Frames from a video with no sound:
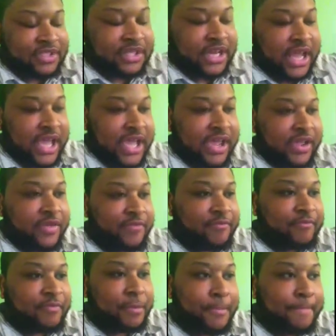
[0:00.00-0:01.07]
Today
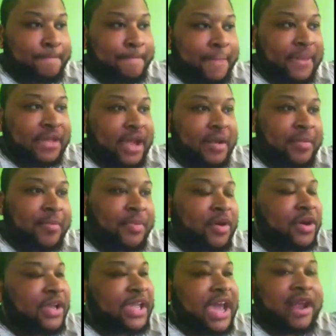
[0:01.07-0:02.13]
I'm
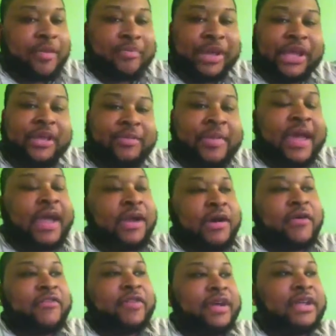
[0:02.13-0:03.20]
going to kind of piggyback
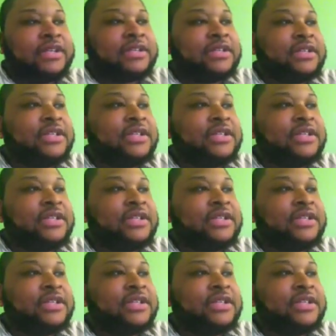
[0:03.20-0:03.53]
off of it.